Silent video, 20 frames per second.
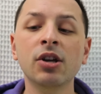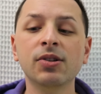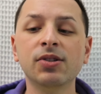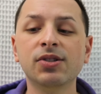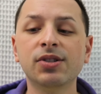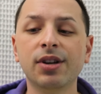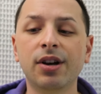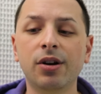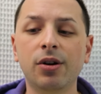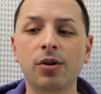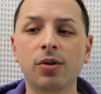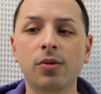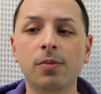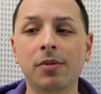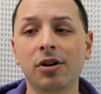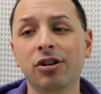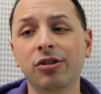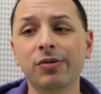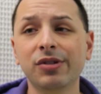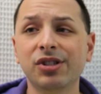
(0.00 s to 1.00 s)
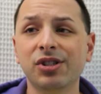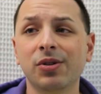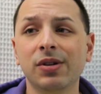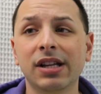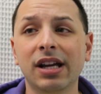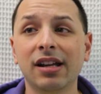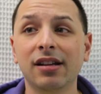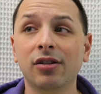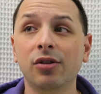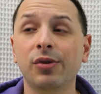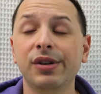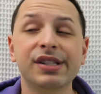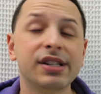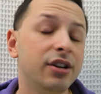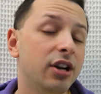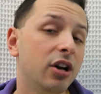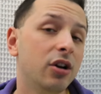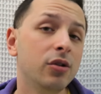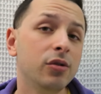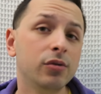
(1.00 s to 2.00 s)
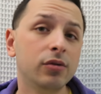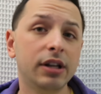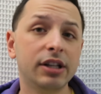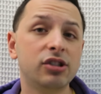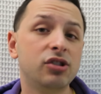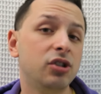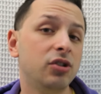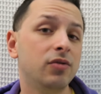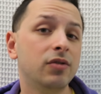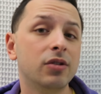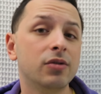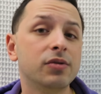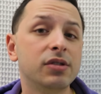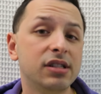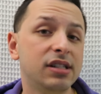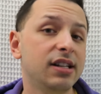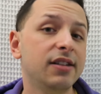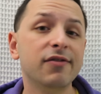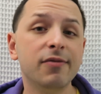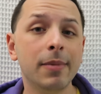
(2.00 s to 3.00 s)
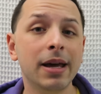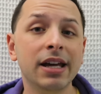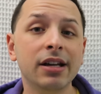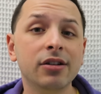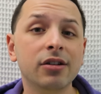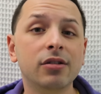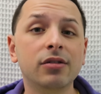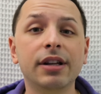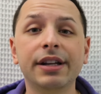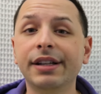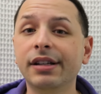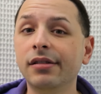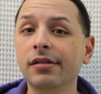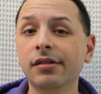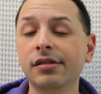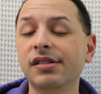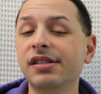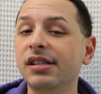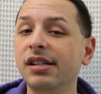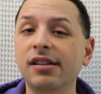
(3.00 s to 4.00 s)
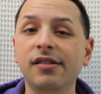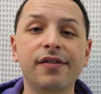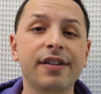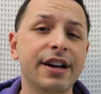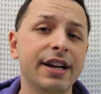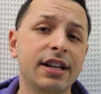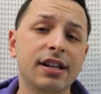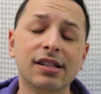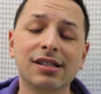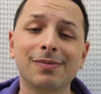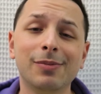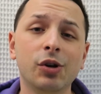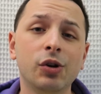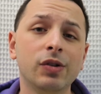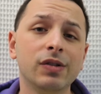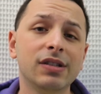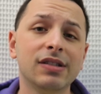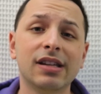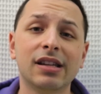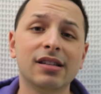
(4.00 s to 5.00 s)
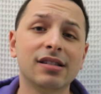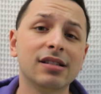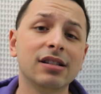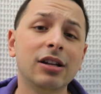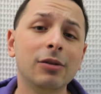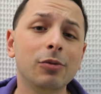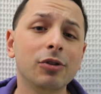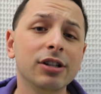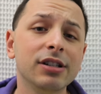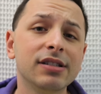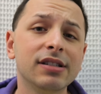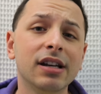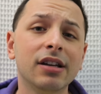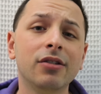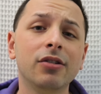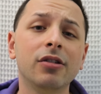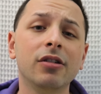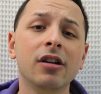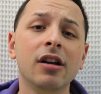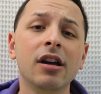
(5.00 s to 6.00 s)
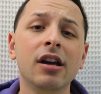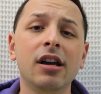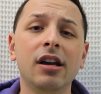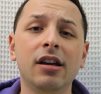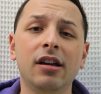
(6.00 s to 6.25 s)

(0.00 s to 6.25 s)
So Marty was doing that, and Louis said, "Oh, like, do you know Steve Mango? Like, Steve had experiences at the Celebrity Center."